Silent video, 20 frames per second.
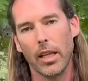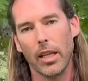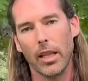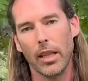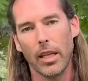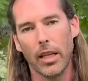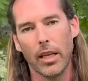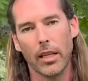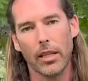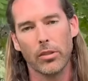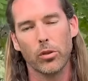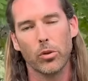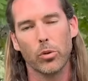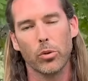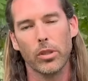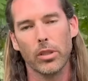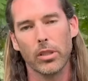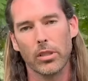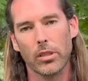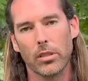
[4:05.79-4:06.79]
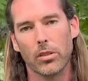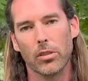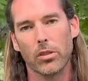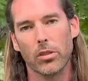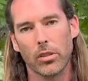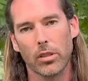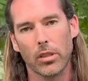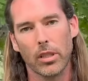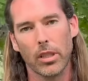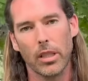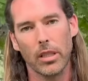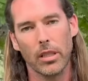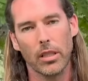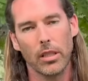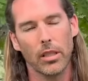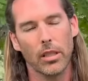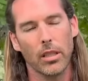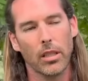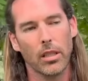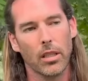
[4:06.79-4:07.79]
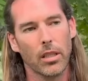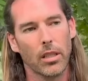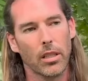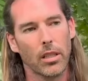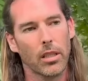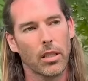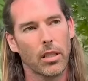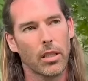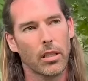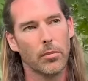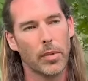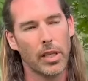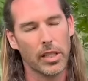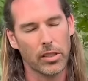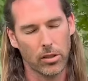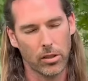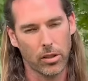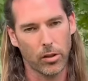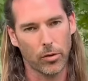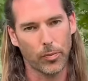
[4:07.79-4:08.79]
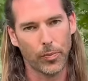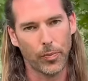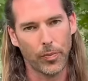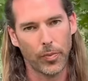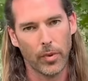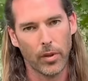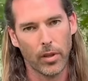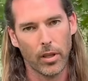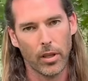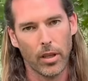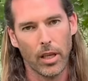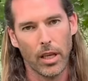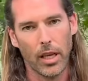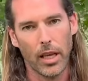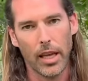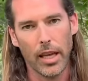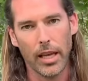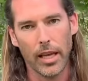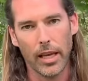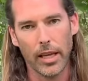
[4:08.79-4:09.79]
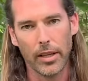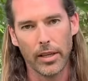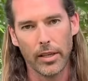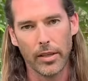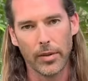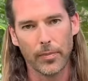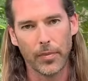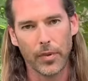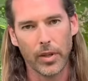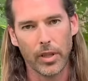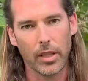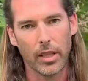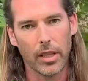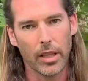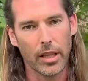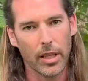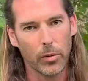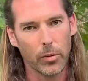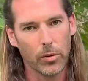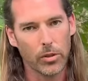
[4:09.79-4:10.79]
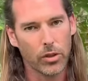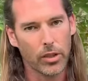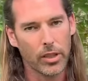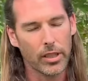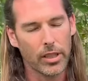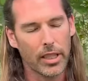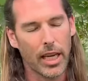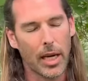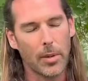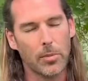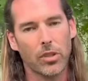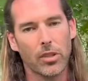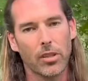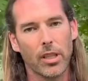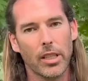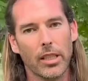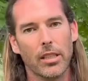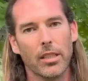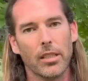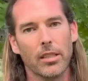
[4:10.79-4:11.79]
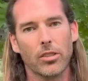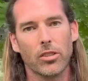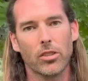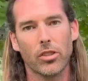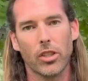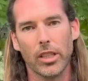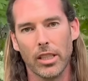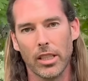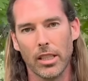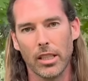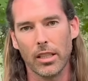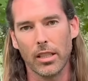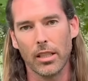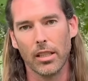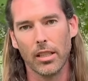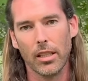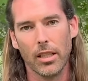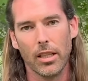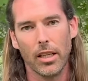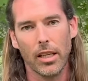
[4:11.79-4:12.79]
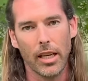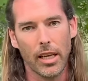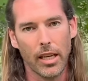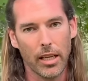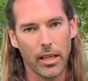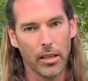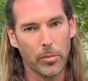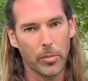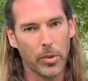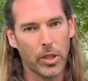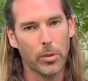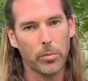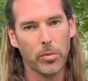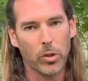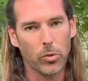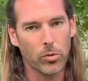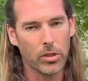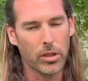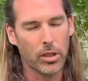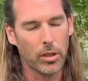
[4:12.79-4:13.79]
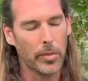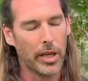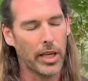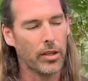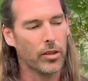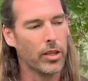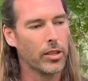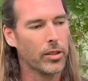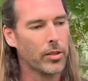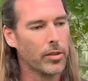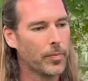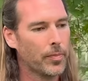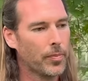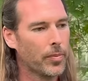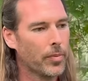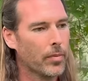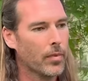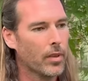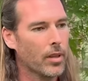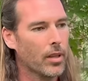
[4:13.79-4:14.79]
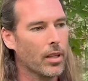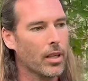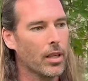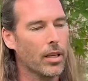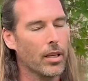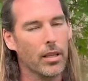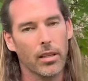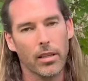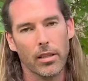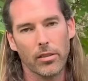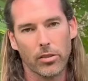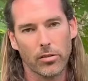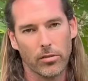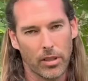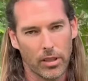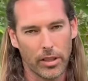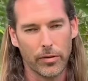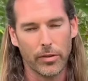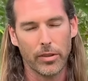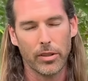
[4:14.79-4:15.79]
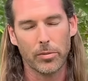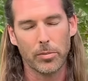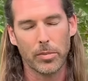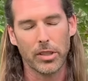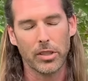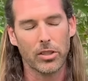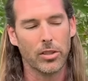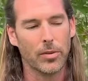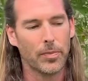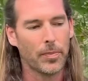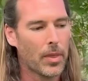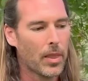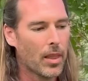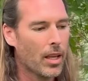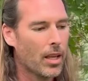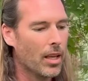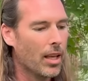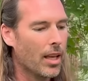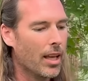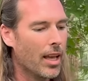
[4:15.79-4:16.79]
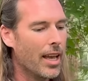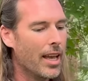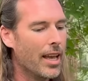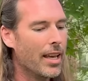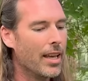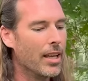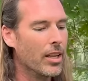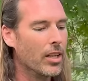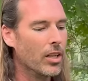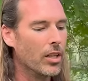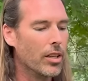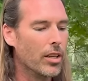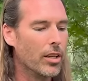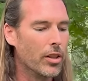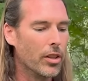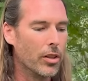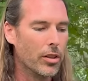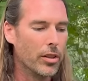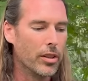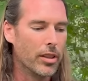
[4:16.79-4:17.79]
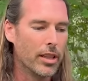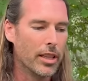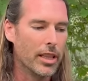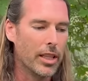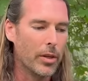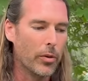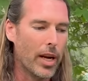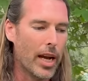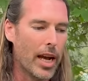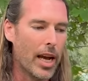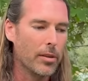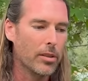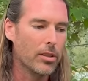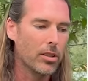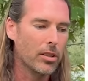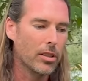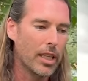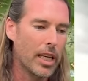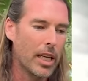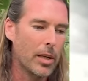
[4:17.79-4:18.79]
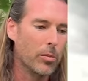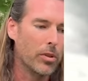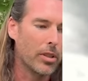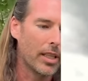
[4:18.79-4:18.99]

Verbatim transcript: that a tourist took in Mexico, and they were trying to capture lightning striking and a pyramid was in the background, and I'll, I'll give you this picture. And they were actually able to